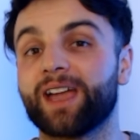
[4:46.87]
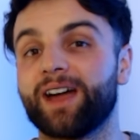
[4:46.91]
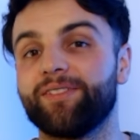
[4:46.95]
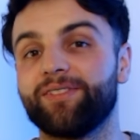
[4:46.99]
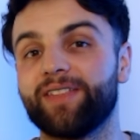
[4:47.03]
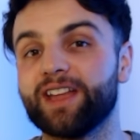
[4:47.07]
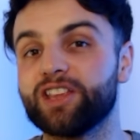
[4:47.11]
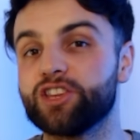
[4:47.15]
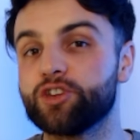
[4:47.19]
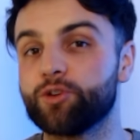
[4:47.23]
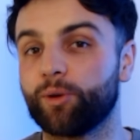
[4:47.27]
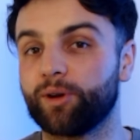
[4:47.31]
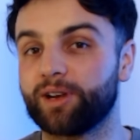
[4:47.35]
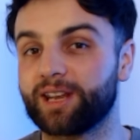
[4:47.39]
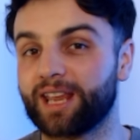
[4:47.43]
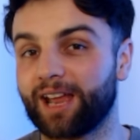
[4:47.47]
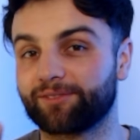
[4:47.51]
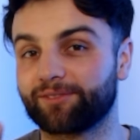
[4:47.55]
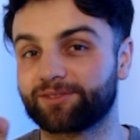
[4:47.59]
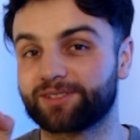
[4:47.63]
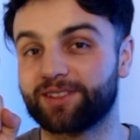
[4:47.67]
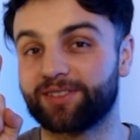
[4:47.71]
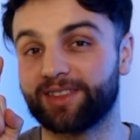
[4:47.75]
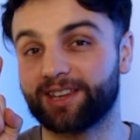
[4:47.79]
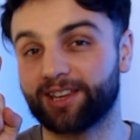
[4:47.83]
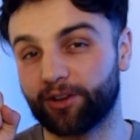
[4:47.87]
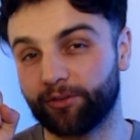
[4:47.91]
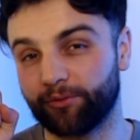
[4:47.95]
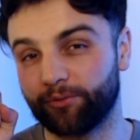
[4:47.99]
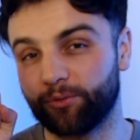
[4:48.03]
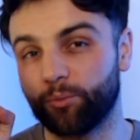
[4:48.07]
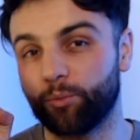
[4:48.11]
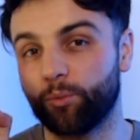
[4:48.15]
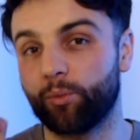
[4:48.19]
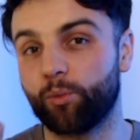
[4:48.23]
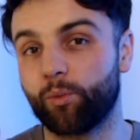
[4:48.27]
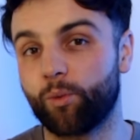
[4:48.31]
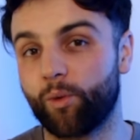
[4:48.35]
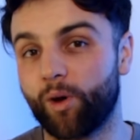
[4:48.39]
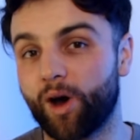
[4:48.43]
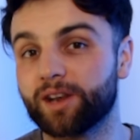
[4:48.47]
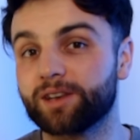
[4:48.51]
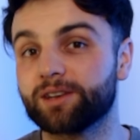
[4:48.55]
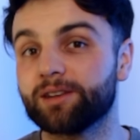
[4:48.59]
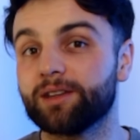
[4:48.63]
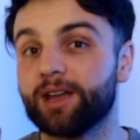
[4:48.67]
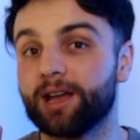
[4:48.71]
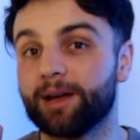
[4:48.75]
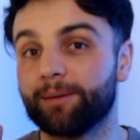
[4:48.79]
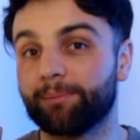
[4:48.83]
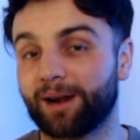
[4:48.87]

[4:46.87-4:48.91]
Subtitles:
then you only have to think of one